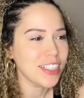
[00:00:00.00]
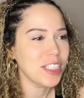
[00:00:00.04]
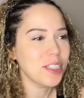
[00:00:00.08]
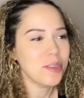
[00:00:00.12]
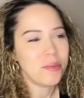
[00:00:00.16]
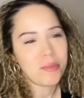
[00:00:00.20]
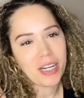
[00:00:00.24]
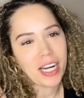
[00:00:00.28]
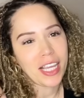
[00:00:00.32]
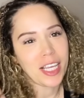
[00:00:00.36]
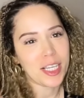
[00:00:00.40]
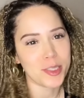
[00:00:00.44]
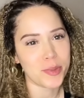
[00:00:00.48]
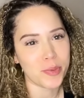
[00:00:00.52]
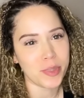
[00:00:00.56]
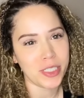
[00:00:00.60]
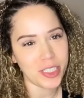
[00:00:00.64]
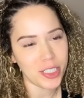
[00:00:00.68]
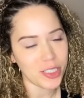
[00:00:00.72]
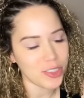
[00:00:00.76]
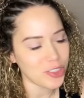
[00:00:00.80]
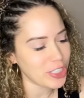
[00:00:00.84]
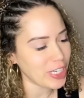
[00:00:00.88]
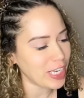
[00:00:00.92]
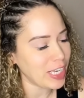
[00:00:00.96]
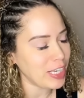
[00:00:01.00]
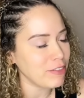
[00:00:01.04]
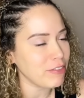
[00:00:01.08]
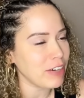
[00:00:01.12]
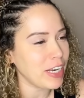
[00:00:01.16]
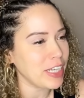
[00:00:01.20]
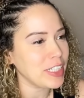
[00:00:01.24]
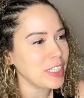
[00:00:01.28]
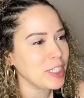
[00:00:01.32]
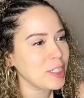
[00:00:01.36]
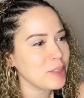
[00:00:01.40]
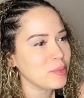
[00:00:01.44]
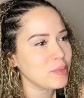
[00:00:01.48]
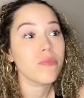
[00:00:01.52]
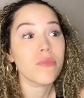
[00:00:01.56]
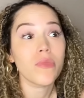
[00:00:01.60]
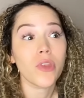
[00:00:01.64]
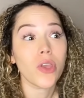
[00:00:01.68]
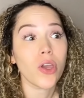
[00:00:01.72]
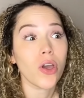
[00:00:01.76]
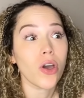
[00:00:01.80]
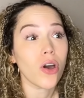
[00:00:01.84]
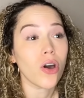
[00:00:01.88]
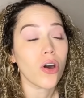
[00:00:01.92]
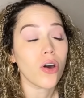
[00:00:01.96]
But I guess we know she ain't right there.
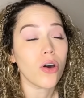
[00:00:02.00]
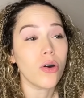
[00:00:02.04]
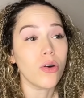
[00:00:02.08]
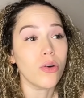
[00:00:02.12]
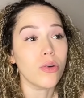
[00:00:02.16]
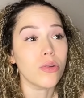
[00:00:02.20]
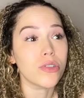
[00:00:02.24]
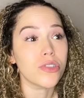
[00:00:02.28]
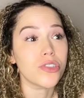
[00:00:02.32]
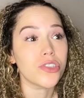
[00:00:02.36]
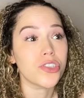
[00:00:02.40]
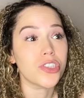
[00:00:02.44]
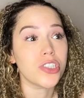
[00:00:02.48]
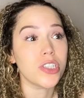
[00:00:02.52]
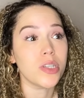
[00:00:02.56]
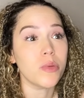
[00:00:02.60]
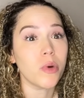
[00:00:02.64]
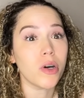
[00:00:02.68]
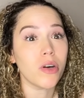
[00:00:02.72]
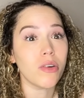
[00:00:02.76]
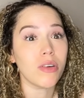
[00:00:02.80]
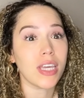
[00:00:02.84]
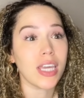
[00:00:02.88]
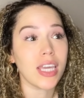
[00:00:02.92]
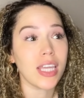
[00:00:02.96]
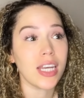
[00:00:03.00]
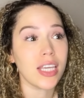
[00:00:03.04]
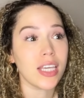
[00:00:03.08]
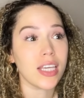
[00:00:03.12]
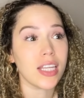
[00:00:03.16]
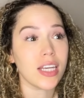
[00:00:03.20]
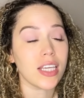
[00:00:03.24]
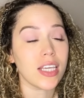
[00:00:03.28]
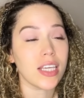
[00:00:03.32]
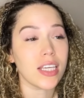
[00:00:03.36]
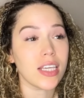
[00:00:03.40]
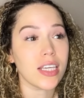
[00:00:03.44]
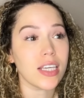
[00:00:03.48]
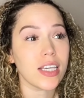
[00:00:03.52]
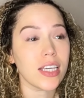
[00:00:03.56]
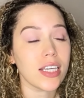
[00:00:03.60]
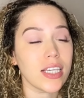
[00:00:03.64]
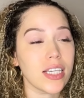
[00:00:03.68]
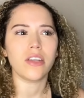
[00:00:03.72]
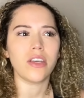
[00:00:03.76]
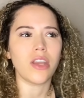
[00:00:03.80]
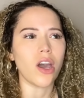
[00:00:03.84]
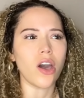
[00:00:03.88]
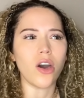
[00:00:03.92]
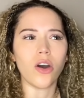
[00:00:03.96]
Oh, she won't get any.
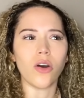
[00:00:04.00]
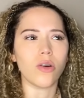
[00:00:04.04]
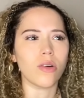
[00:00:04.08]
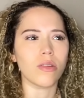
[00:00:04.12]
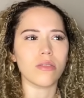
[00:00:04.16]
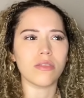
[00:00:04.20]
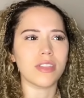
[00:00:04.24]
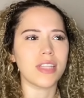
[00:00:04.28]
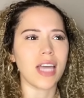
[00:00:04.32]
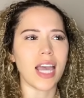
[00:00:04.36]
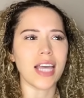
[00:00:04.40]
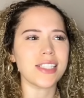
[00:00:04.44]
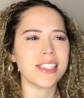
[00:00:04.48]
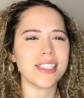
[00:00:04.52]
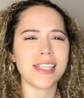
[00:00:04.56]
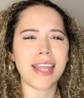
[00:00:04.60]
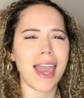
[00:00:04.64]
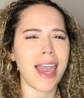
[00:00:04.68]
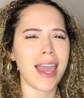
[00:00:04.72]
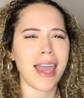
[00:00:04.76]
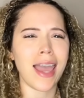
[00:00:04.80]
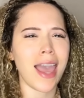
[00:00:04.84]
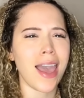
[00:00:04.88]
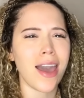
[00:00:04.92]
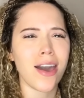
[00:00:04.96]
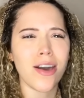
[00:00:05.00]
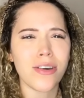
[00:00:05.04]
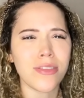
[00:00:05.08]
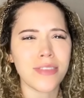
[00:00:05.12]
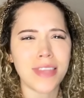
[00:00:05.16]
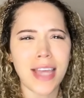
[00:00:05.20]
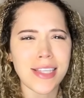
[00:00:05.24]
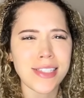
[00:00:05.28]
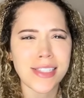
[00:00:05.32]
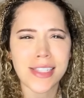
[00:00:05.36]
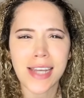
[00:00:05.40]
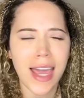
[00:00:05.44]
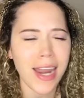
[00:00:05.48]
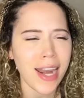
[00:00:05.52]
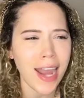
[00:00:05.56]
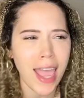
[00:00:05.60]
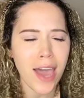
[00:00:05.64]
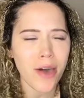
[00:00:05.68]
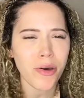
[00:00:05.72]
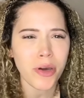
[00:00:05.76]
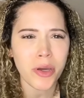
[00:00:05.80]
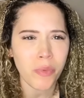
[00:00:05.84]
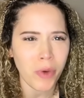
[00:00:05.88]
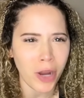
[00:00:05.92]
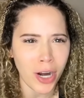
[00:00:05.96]
No, that's not how that's not
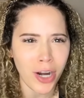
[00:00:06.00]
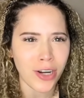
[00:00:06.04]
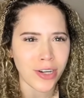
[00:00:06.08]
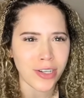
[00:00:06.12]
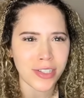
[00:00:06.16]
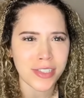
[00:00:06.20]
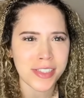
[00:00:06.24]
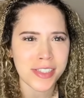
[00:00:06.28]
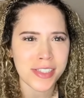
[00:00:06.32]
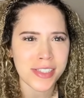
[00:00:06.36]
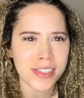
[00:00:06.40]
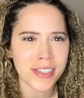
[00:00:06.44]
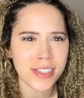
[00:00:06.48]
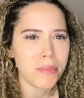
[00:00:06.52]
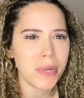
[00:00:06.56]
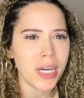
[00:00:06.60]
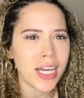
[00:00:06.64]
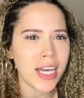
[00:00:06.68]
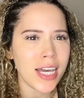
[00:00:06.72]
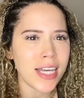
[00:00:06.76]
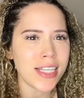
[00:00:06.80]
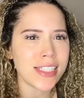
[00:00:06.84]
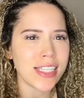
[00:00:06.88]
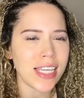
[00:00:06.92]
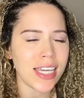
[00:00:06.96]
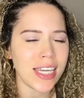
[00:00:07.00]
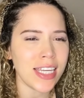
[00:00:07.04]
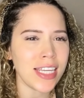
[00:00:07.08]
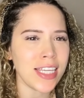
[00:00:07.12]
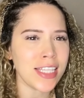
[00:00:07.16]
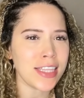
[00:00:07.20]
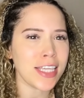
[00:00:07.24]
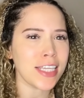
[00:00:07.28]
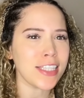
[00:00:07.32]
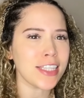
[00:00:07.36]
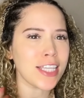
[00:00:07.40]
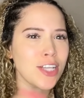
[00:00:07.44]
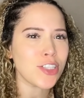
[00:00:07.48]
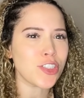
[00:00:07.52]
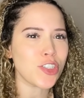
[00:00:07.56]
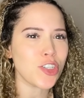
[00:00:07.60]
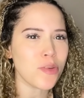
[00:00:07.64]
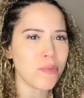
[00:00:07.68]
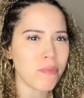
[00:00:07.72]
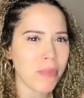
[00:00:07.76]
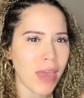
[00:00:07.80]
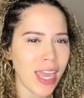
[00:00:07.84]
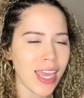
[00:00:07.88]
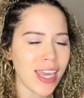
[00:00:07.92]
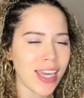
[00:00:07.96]
how it works. Because anything that you
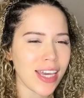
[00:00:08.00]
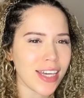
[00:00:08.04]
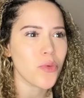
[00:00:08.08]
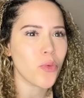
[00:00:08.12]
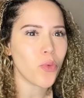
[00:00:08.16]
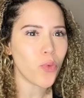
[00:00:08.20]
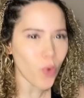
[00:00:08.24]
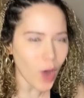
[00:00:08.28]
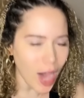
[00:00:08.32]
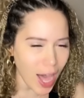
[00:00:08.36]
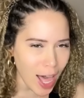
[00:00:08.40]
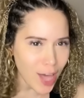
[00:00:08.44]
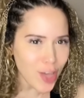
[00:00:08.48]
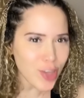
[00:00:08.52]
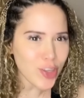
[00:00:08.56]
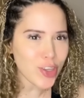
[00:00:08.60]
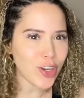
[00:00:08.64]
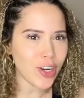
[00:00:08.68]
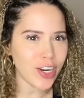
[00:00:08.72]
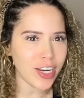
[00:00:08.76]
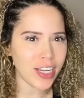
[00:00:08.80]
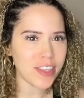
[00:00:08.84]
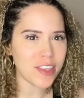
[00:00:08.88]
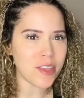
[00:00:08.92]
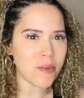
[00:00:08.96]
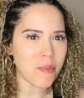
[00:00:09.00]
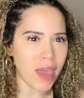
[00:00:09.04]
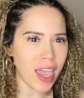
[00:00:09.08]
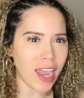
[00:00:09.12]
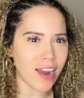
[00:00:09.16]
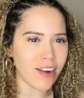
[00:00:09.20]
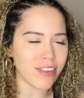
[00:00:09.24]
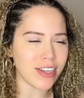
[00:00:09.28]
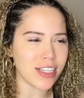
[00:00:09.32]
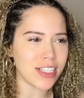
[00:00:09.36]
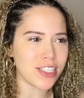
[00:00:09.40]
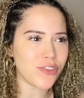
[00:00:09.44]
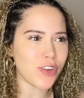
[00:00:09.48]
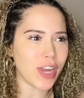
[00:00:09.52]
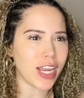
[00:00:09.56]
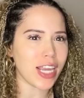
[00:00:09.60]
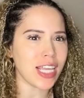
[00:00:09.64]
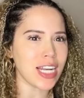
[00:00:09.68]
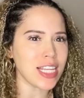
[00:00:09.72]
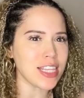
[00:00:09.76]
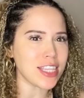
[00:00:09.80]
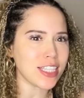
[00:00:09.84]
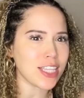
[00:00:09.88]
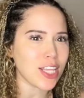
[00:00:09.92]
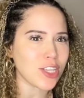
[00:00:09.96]
make while you're in the marriage, right?
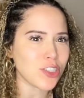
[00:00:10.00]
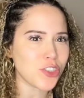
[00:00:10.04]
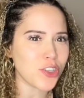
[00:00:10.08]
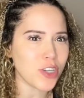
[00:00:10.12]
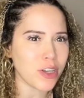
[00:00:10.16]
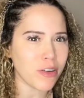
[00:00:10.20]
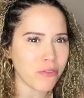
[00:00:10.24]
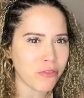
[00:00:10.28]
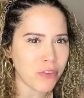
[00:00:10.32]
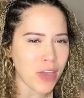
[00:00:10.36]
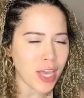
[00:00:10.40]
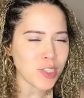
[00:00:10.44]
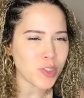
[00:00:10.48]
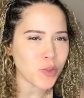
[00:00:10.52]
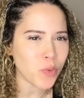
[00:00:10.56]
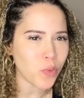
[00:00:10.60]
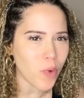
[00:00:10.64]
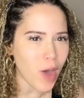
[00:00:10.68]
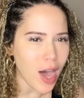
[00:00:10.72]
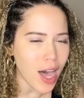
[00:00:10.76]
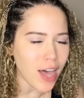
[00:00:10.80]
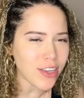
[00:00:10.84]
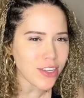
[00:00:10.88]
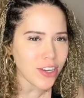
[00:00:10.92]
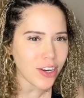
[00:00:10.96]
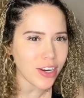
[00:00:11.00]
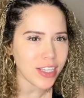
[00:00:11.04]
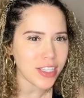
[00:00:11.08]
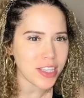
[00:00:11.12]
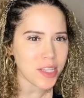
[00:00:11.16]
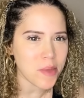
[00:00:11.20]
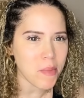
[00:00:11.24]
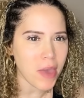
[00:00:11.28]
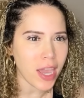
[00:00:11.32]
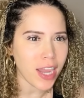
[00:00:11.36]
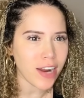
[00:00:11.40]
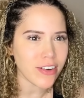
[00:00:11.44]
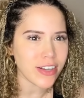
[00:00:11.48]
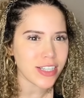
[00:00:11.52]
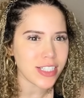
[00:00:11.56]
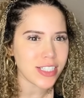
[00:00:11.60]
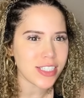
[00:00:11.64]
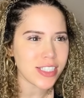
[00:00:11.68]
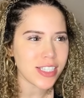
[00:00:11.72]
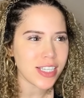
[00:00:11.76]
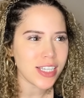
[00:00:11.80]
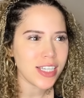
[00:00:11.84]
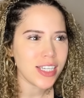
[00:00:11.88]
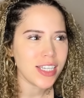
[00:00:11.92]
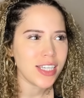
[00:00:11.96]
Anything that you invest while you're in the marriage,
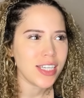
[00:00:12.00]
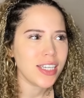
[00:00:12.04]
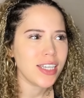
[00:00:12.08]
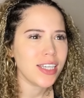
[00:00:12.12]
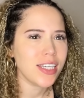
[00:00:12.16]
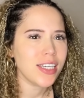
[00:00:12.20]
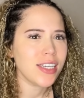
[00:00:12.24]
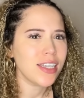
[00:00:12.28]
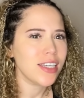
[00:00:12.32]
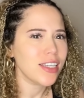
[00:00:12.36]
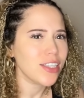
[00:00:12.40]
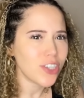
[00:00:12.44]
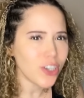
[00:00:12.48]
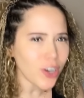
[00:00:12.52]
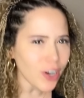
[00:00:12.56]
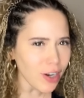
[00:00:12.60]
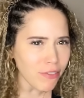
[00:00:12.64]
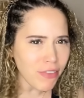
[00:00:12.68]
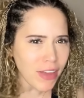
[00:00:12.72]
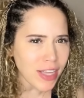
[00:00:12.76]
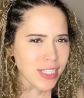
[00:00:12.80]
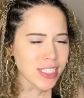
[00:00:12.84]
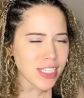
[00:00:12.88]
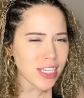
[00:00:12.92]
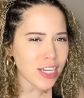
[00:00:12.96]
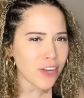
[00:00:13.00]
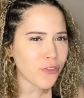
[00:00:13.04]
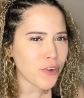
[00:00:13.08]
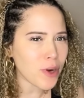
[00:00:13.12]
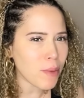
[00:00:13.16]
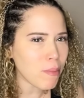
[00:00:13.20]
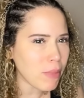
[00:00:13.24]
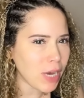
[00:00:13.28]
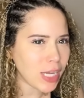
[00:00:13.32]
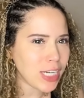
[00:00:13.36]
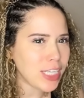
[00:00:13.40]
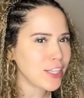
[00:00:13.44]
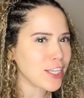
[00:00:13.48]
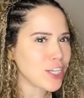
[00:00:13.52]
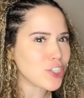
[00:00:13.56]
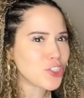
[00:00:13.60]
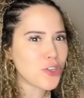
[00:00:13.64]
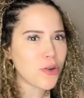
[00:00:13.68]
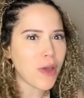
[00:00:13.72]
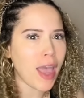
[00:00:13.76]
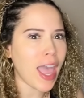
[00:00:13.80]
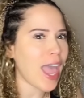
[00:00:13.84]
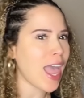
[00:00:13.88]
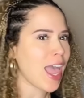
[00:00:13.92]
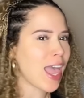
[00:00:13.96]
you're investing it from money that you
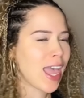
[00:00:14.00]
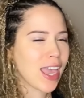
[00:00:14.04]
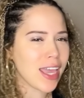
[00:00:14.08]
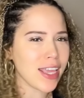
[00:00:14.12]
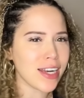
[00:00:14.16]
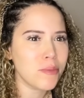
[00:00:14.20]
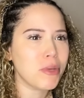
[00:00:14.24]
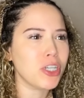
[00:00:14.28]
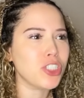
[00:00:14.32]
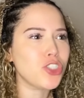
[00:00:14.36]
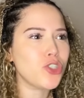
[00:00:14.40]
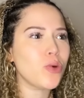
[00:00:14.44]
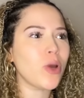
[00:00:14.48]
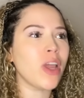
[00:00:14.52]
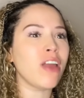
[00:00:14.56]
had, but you were